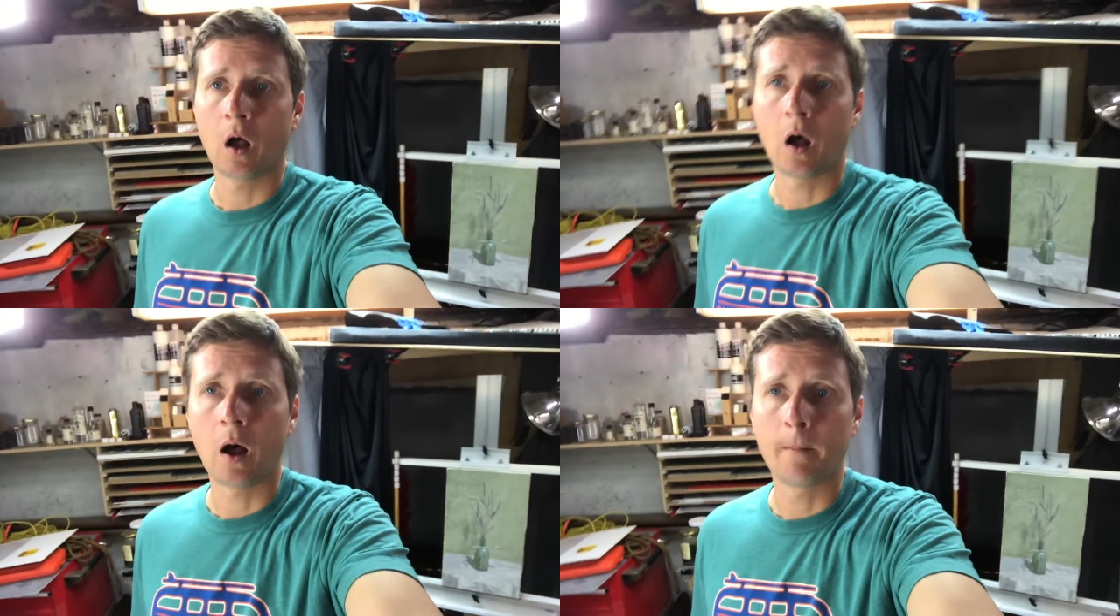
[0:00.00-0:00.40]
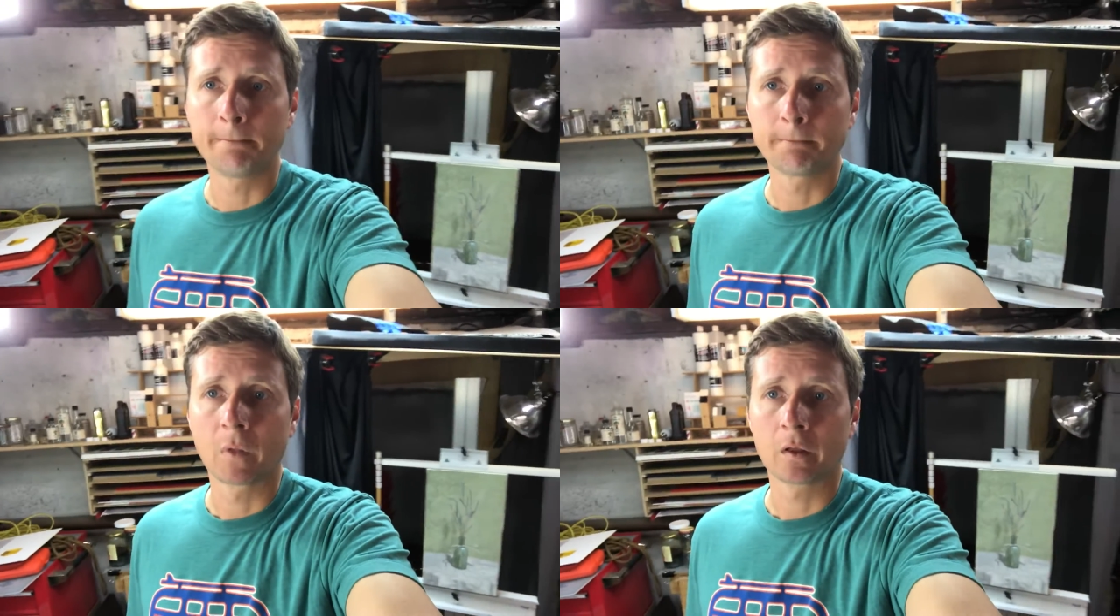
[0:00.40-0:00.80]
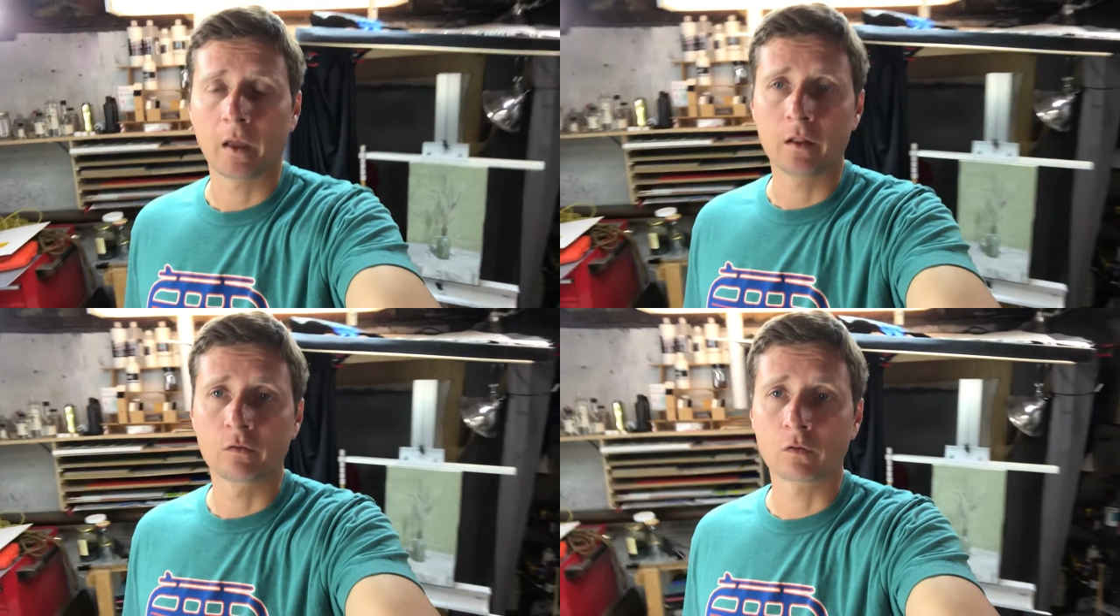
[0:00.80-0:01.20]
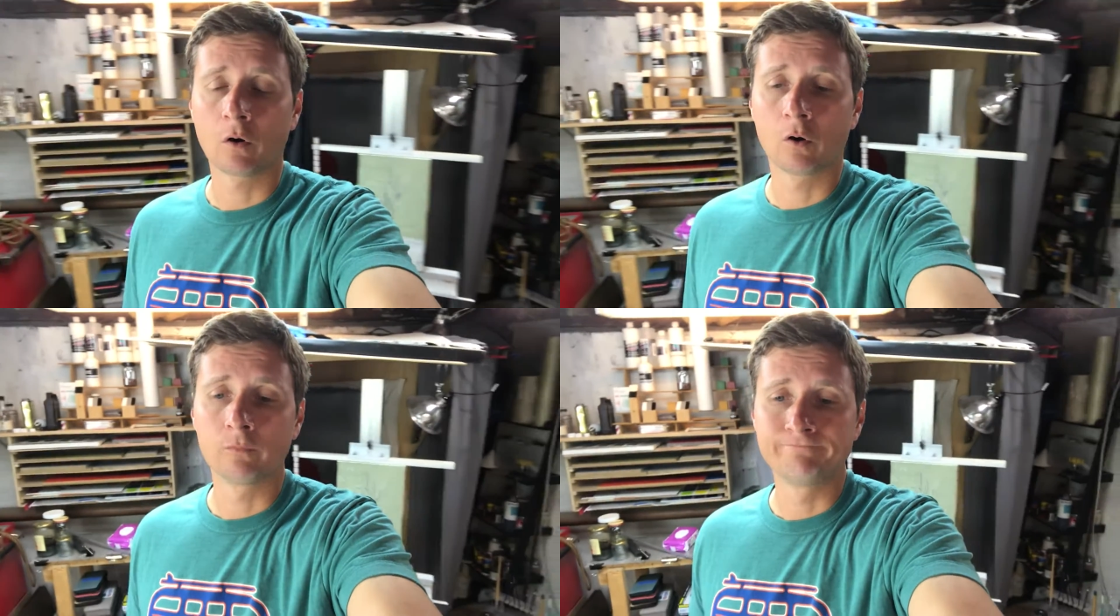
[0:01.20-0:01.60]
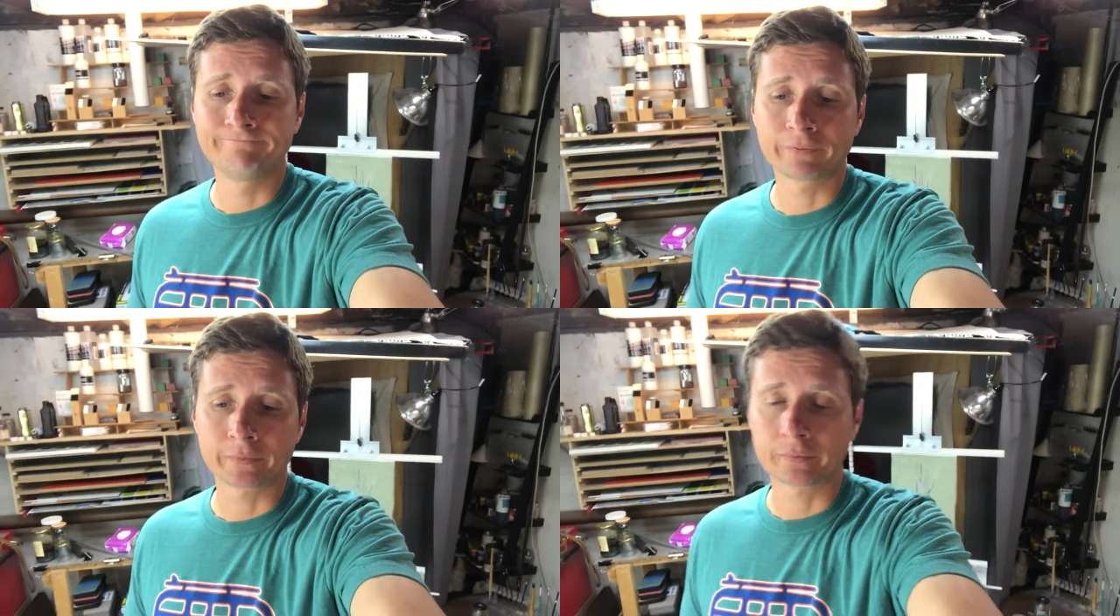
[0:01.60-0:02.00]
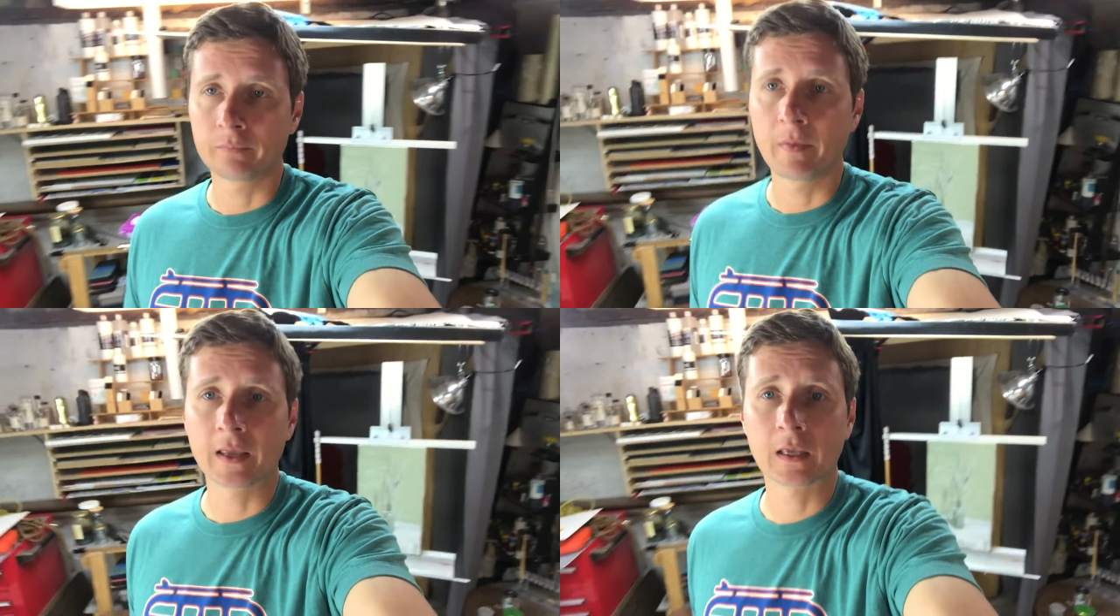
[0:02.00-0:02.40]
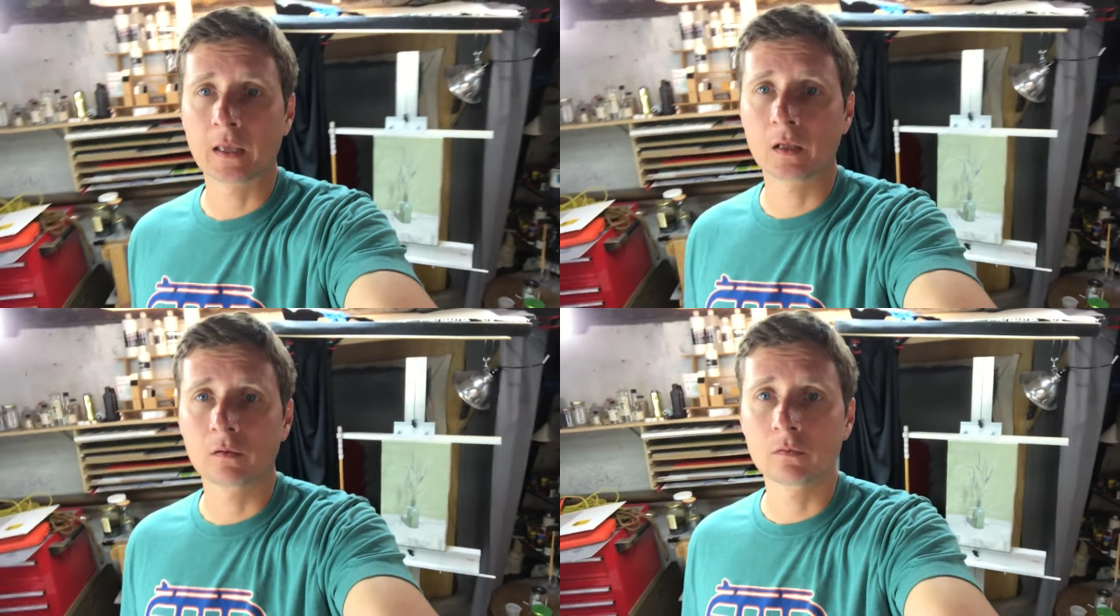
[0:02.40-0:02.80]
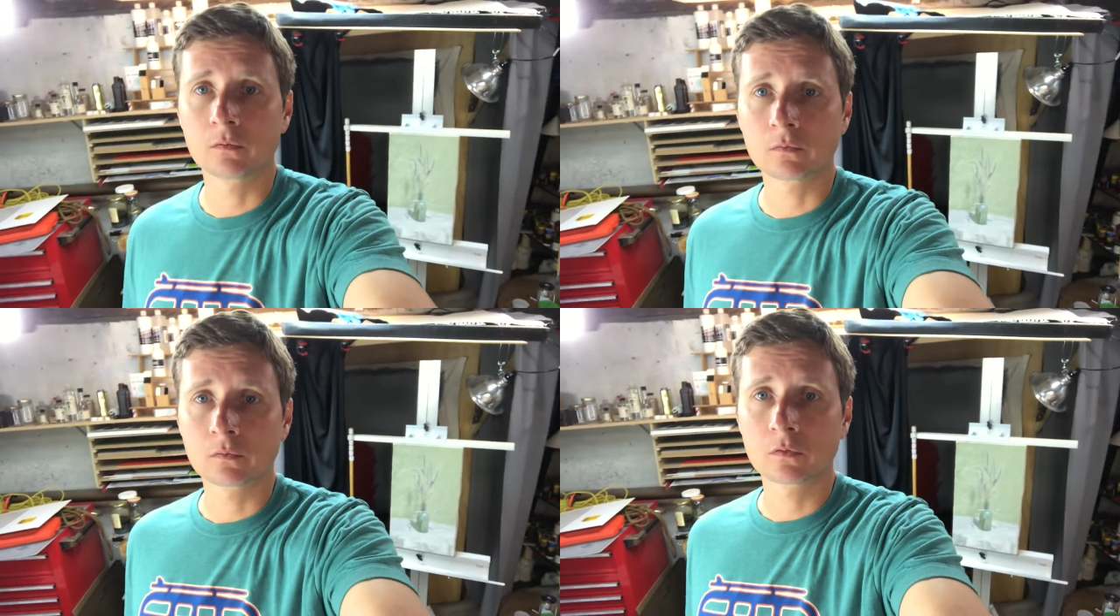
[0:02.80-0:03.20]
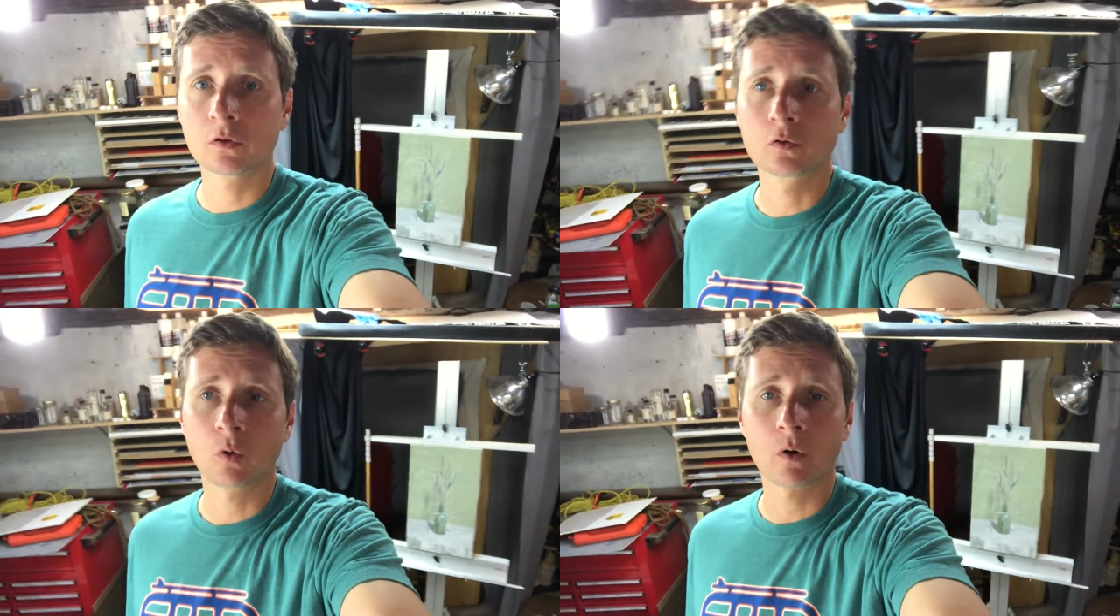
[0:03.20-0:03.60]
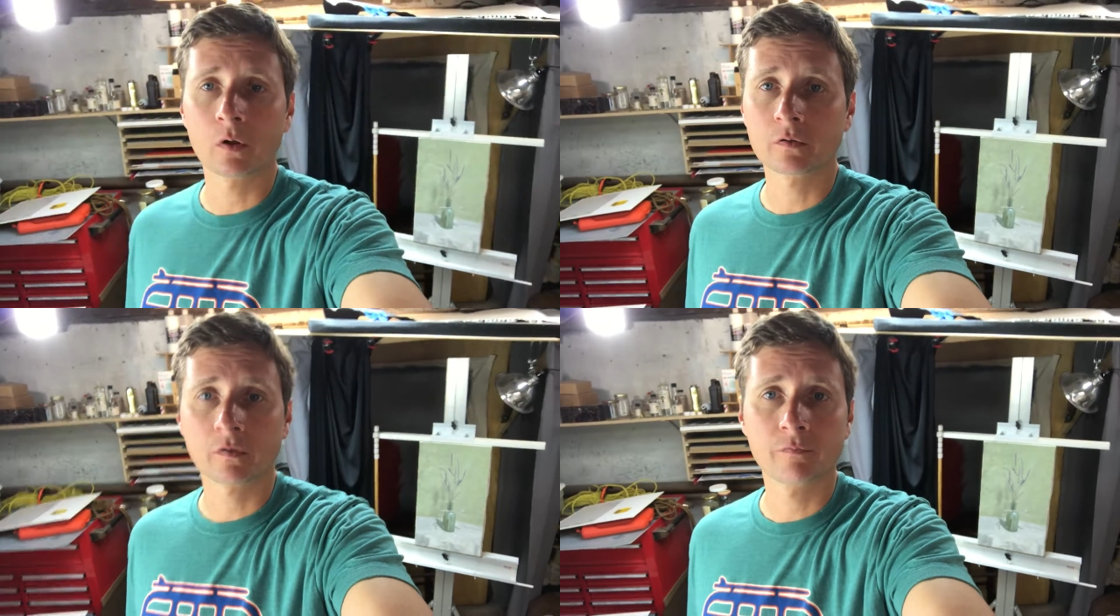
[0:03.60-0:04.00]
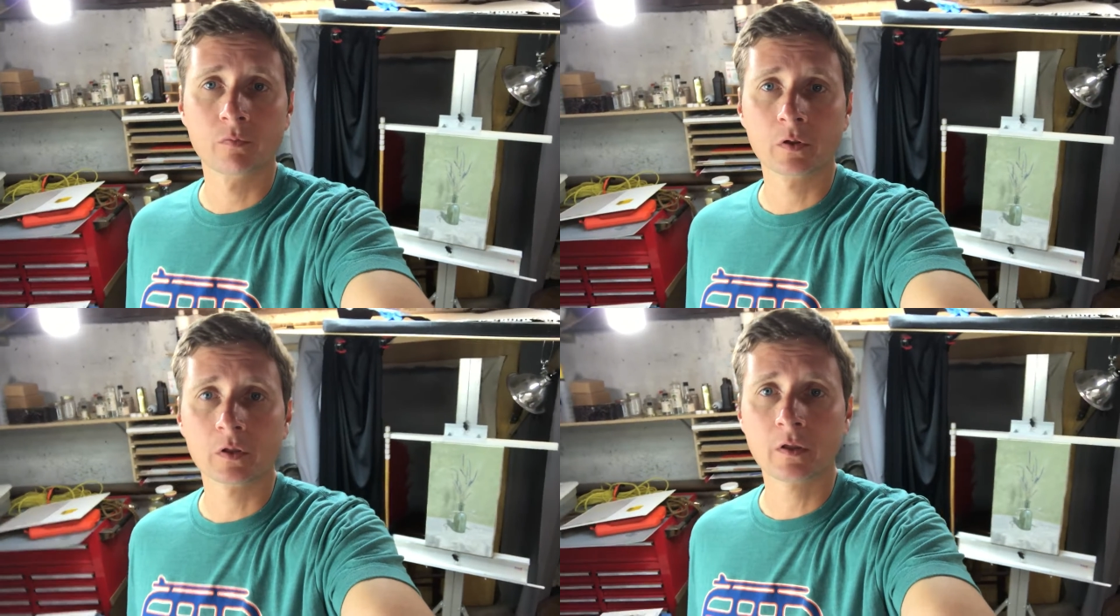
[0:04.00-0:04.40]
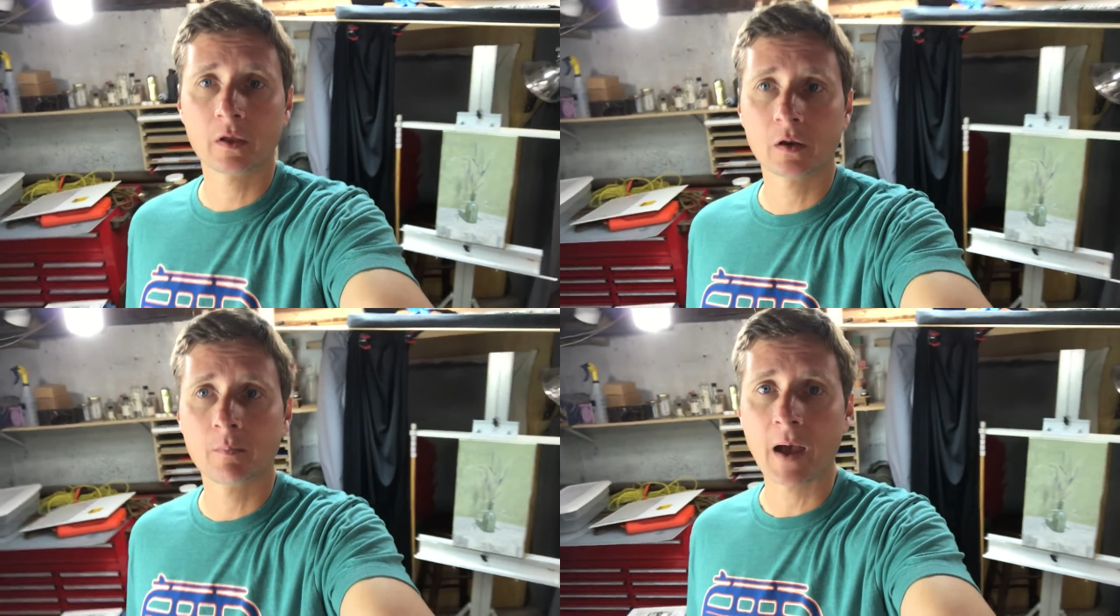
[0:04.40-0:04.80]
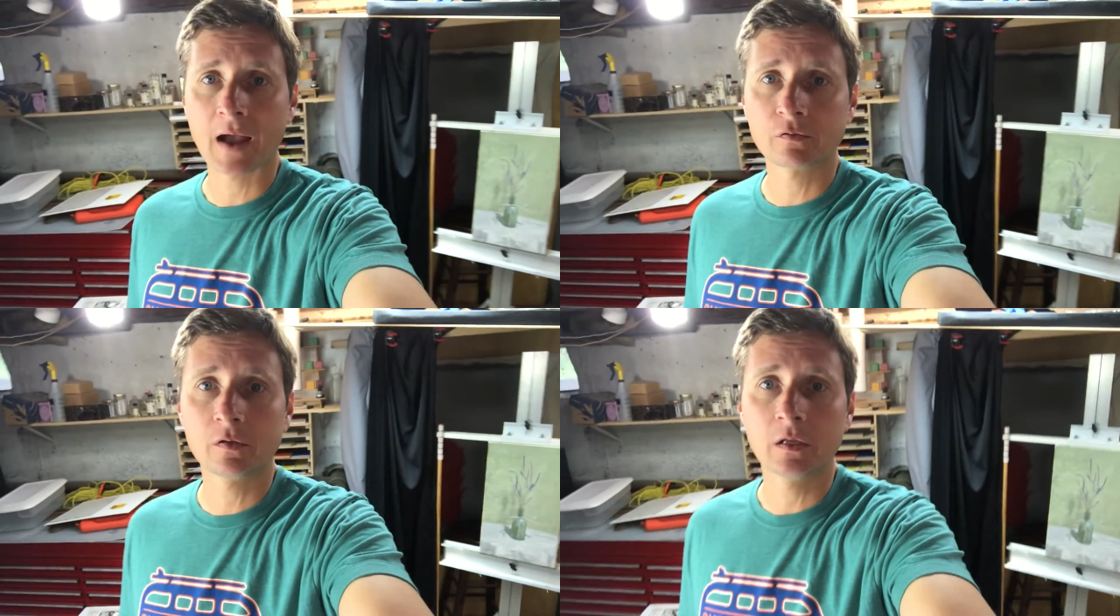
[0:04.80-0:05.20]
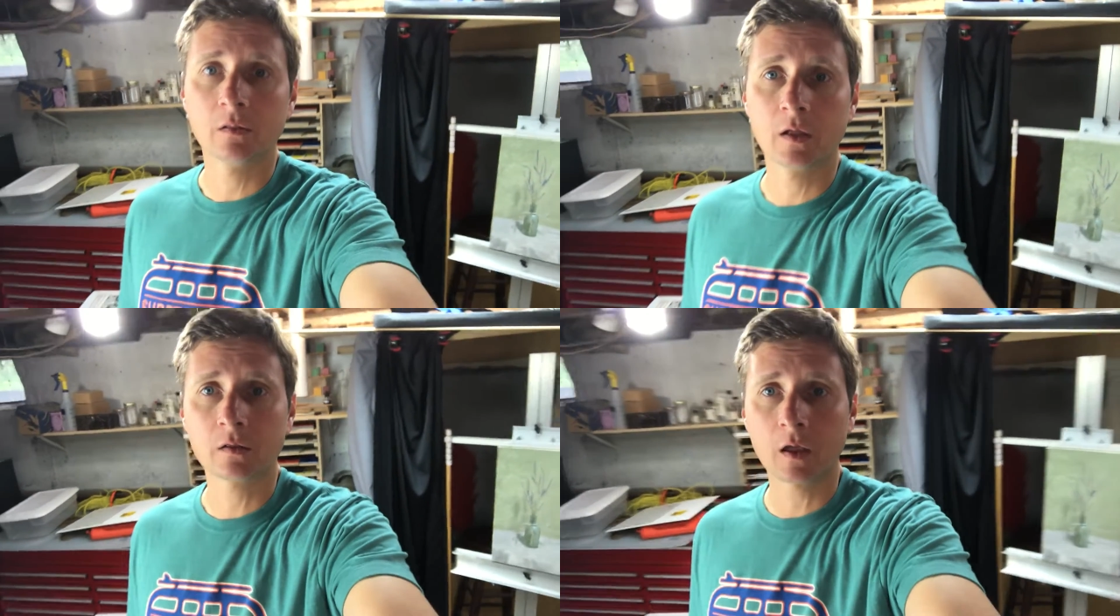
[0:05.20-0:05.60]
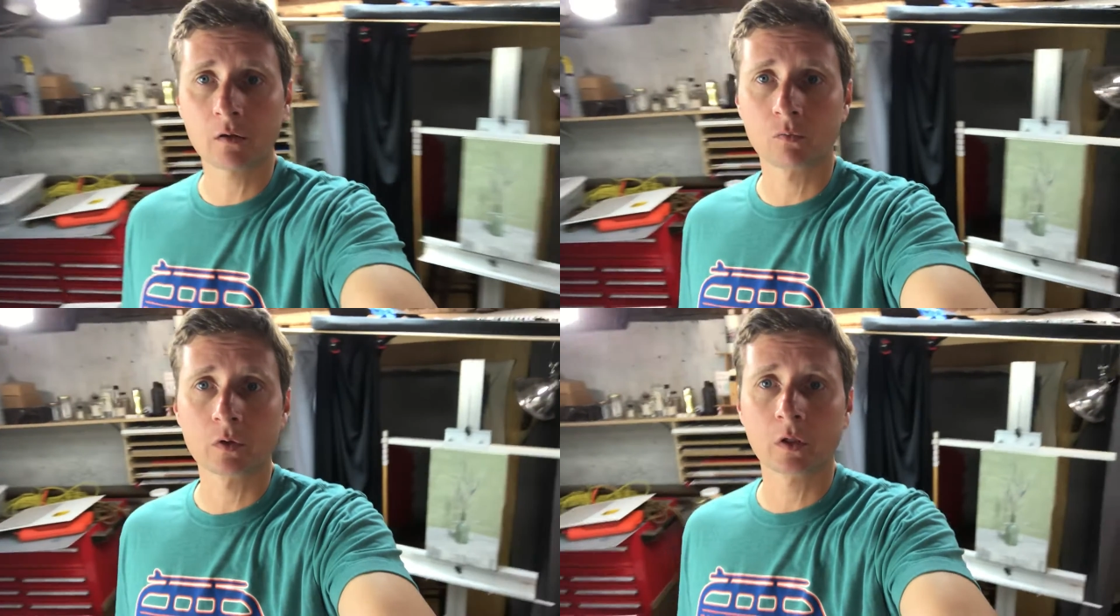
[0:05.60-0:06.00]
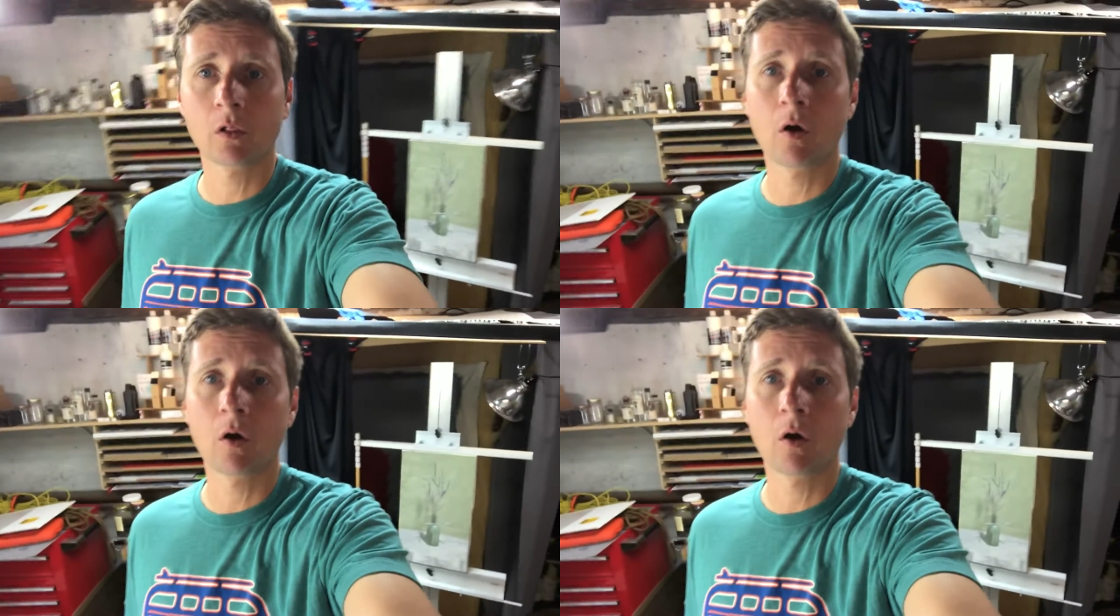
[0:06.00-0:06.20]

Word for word: um, and so making tutorials have really taken a back seat. They take a really